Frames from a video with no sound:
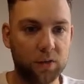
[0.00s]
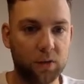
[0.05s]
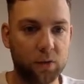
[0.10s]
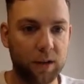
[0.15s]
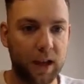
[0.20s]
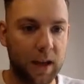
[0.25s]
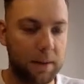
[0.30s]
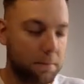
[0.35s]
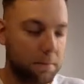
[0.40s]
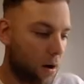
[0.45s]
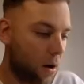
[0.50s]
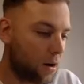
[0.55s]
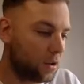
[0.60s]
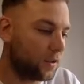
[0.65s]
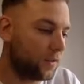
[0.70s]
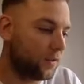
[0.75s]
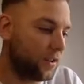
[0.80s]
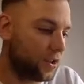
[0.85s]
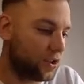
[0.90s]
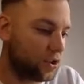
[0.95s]
We're getting marks
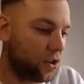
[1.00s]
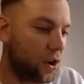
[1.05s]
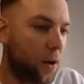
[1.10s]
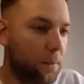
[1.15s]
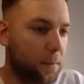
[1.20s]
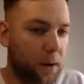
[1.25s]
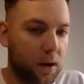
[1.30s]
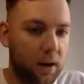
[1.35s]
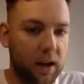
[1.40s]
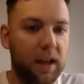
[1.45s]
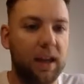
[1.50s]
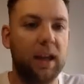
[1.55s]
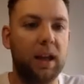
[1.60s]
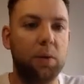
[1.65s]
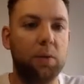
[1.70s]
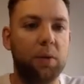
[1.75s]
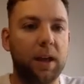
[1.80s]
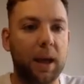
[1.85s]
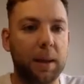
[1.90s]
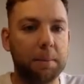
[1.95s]
for this top part here.
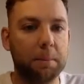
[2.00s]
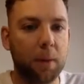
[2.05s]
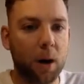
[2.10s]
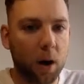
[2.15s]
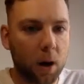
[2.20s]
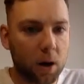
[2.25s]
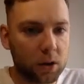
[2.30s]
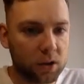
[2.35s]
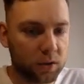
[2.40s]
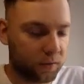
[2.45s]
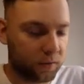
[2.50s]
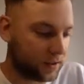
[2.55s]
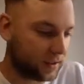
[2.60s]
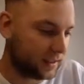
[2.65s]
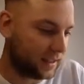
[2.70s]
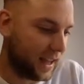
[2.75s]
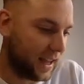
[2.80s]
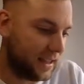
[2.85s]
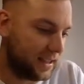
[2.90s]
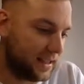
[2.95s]
We're getting marks for
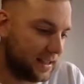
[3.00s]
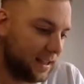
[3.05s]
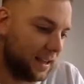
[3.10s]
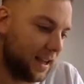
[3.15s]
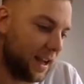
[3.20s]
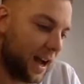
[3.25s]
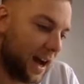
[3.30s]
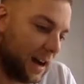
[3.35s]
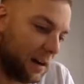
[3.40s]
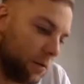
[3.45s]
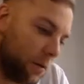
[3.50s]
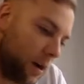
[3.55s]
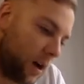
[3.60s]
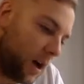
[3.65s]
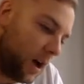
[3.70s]
stating our